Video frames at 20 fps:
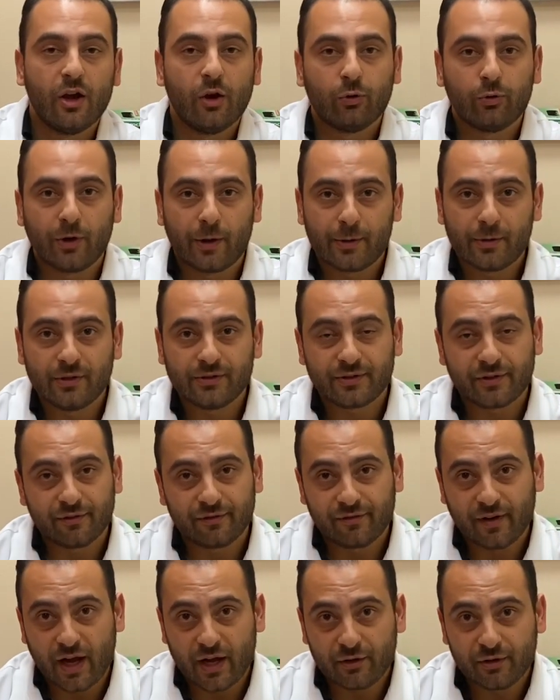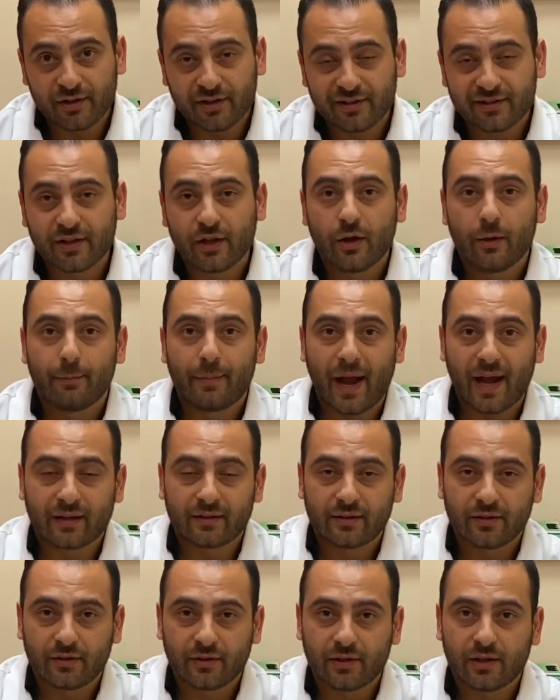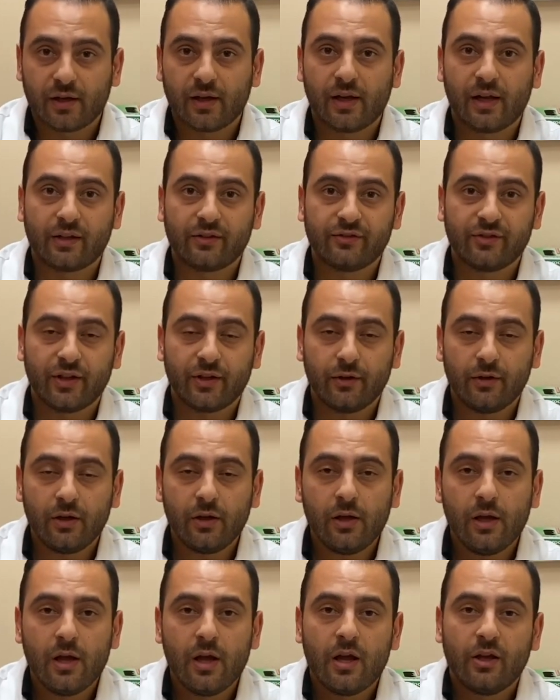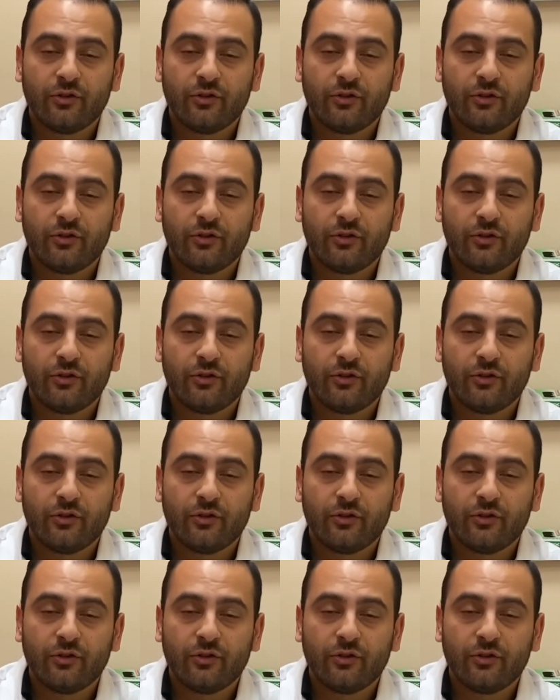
whether it's a virus, bacteria, etc.